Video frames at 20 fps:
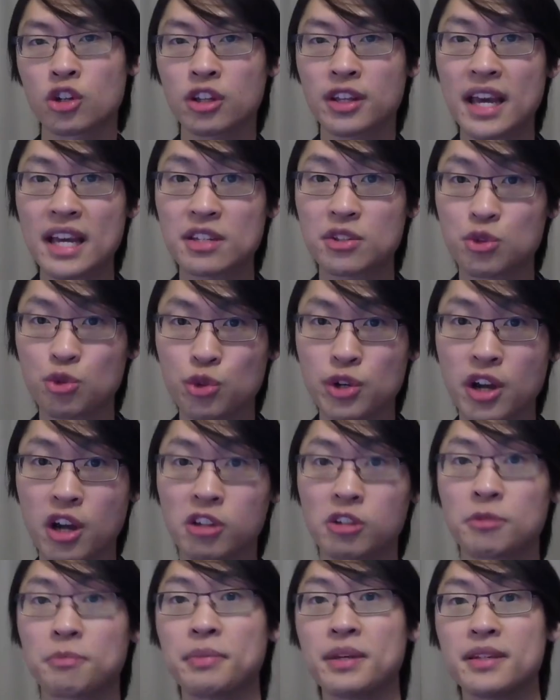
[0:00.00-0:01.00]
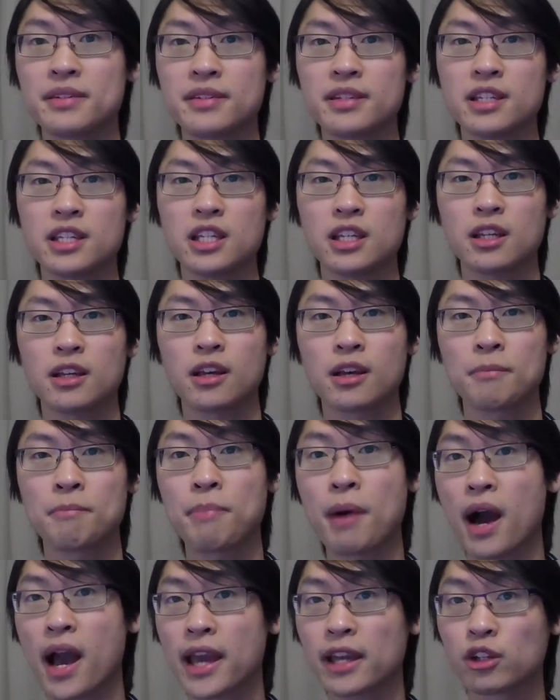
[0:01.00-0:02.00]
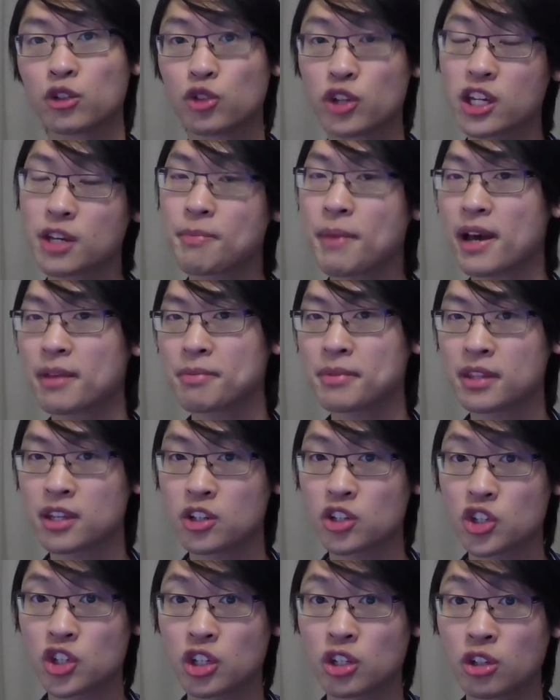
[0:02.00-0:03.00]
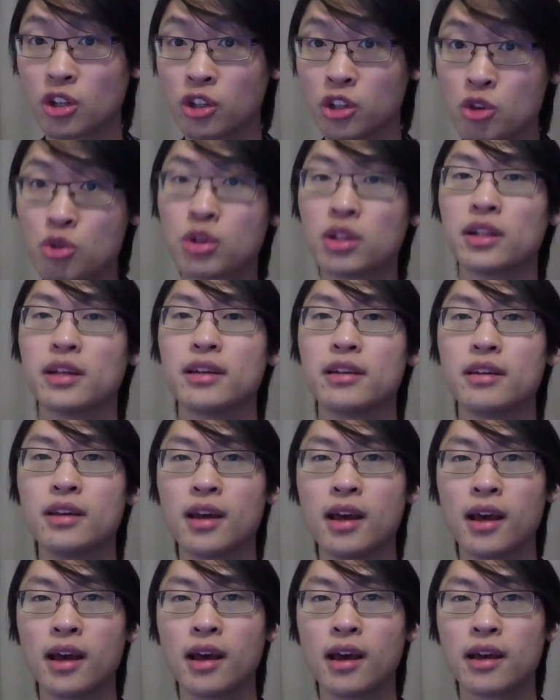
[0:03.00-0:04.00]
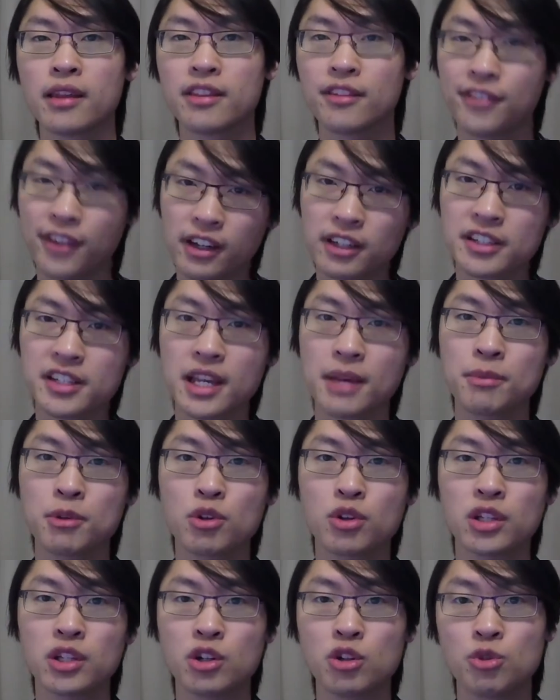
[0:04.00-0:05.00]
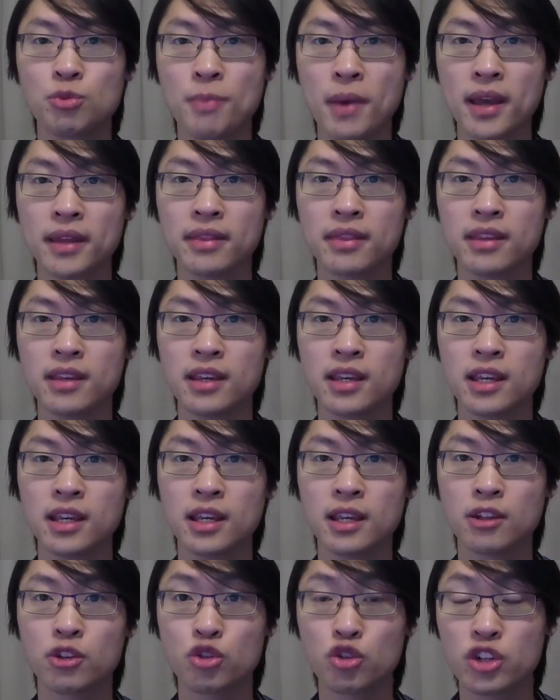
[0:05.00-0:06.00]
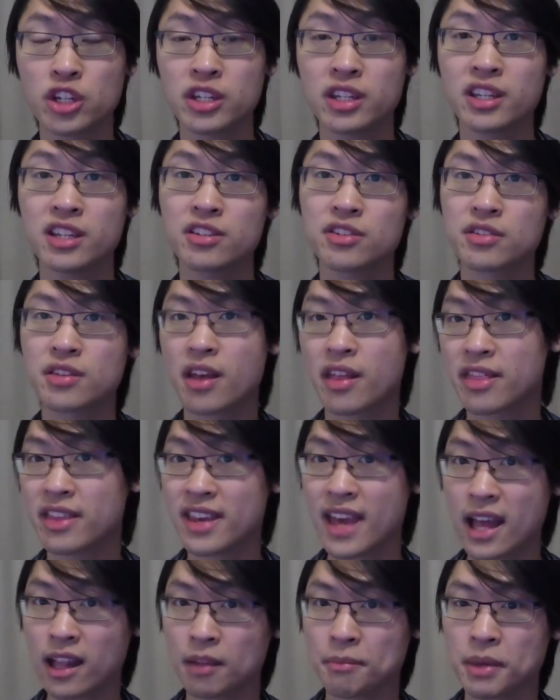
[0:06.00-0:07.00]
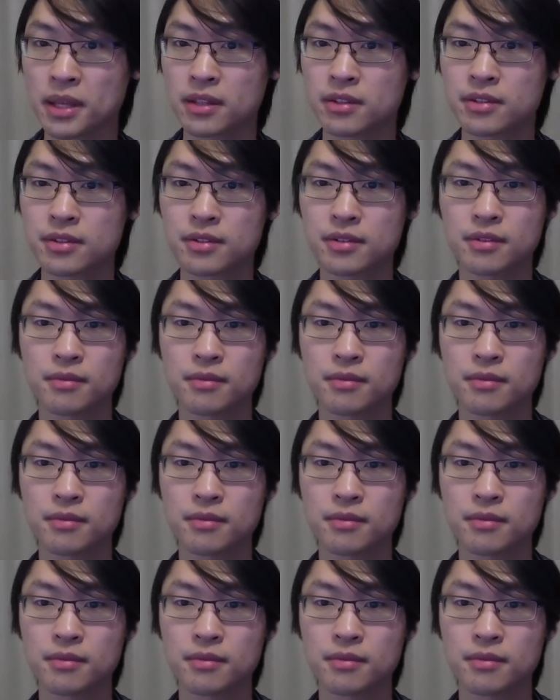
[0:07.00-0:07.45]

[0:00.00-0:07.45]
as 300 BC by Greek mathematician Euclid, the very same Euclid who made the treatise The Elements.